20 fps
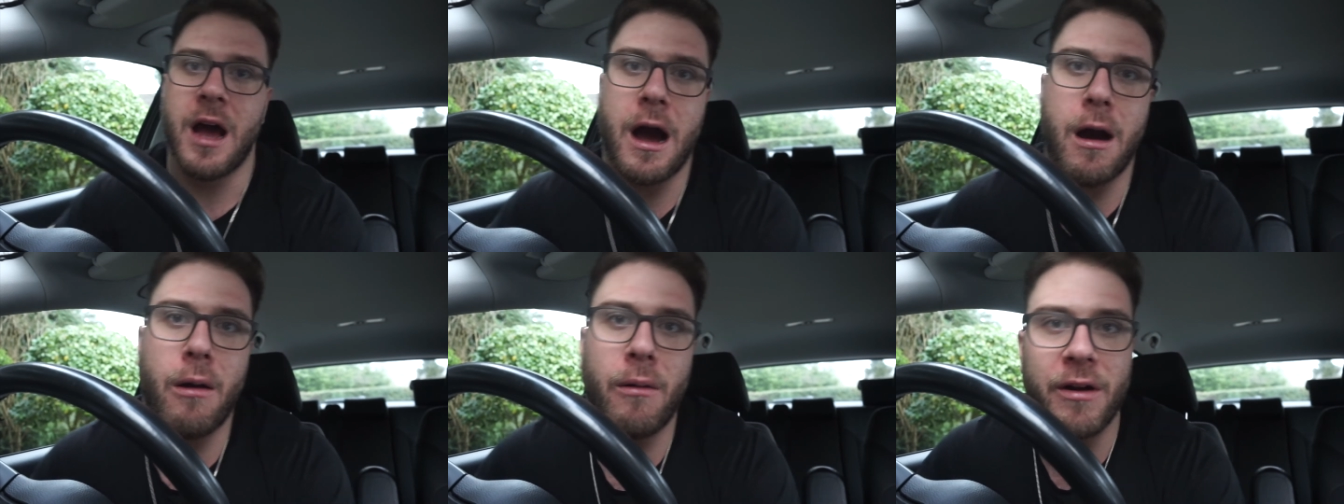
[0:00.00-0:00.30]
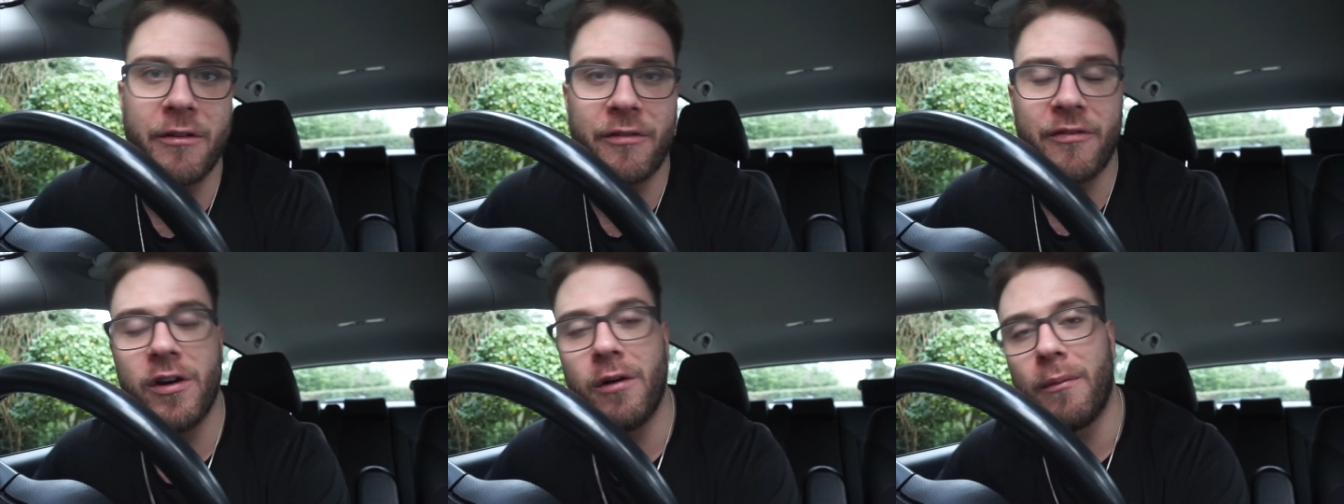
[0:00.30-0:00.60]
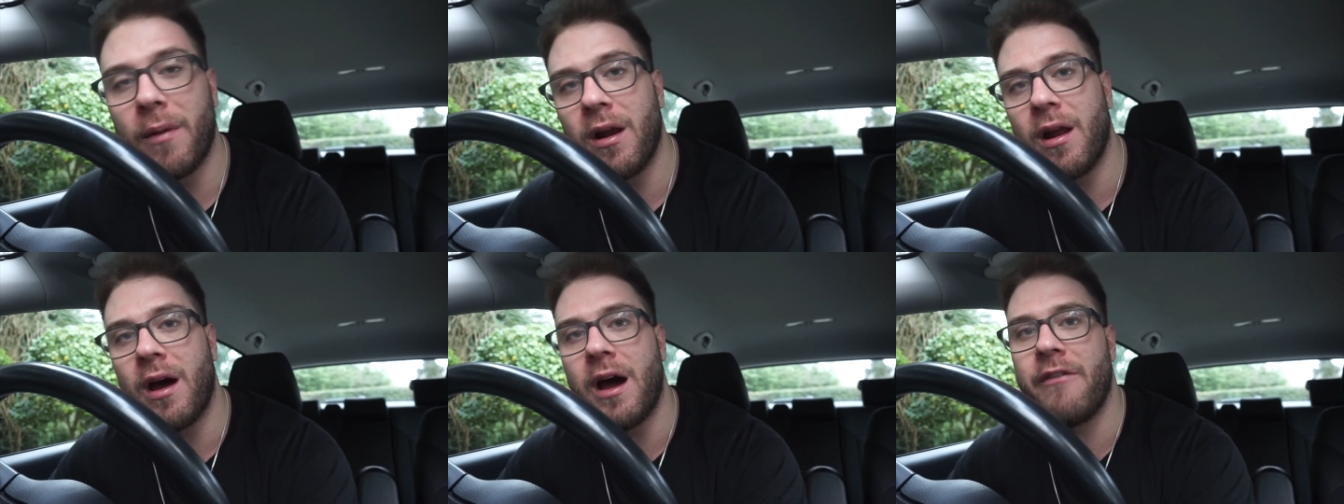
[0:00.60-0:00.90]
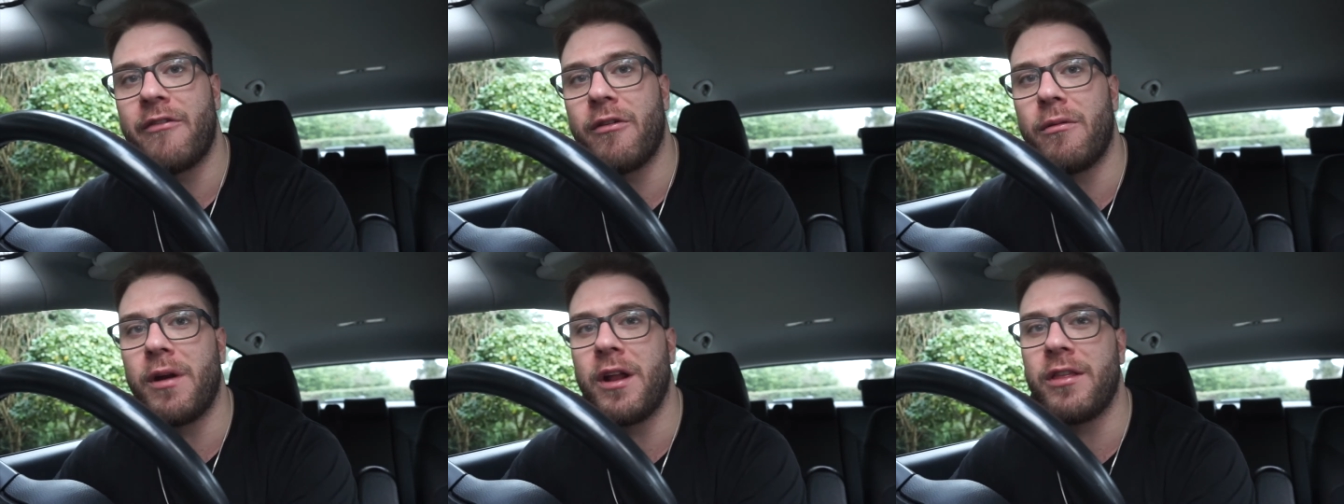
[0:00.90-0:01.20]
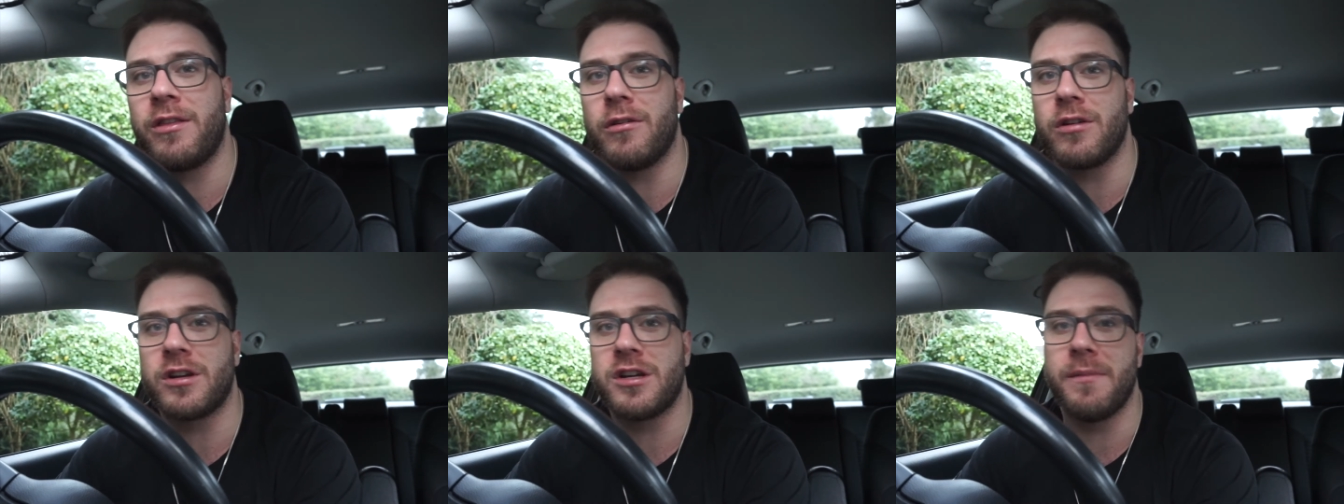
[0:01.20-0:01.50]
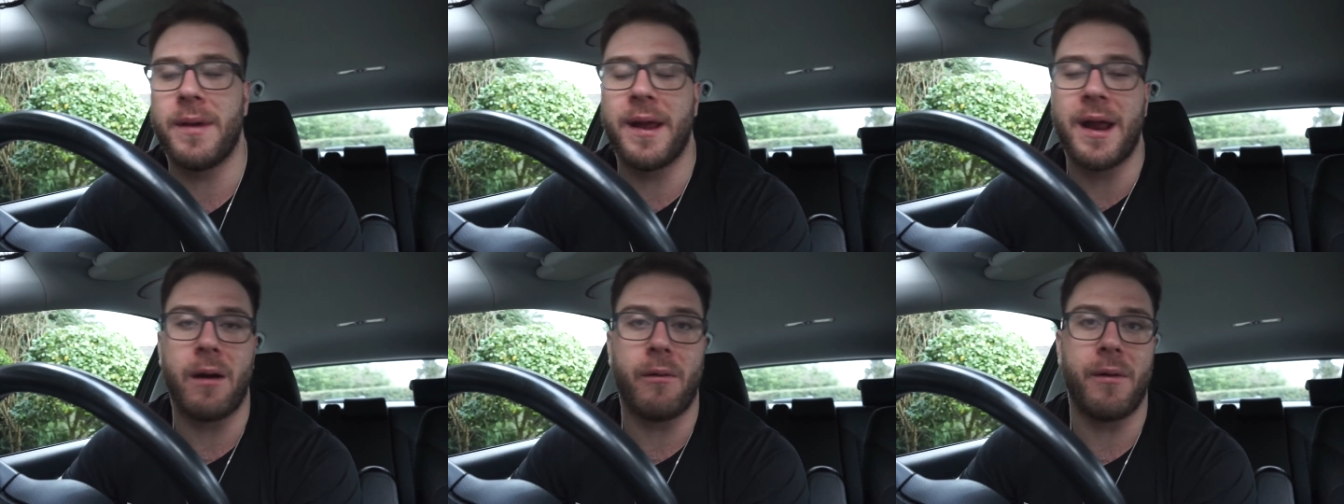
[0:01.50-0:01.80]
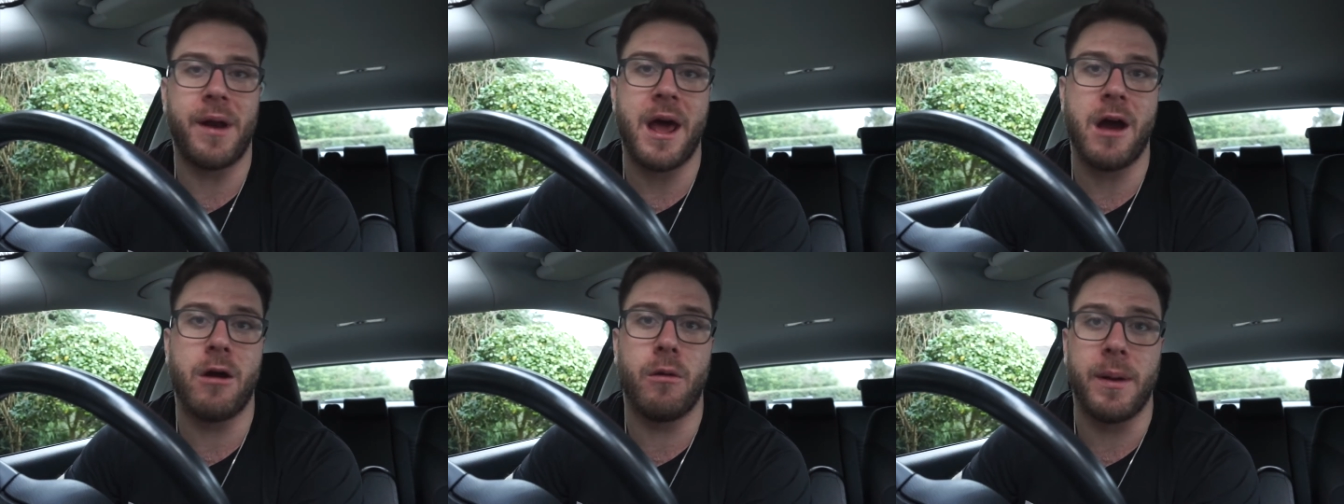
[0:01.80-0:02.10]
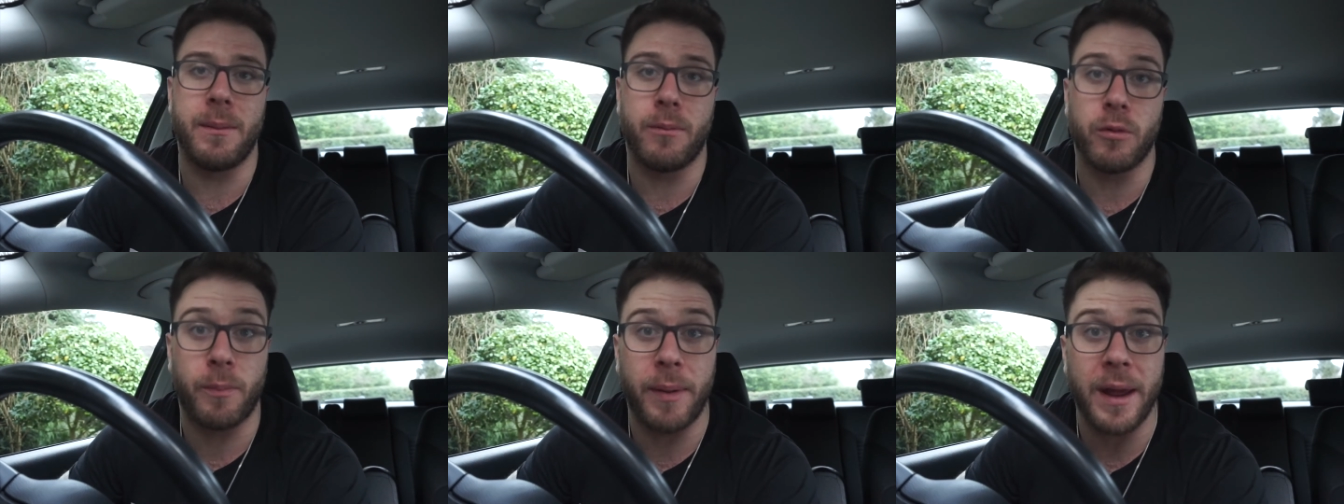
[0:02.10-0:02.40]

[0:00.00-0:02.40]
I want to film my life, I want to document it, I want to help people.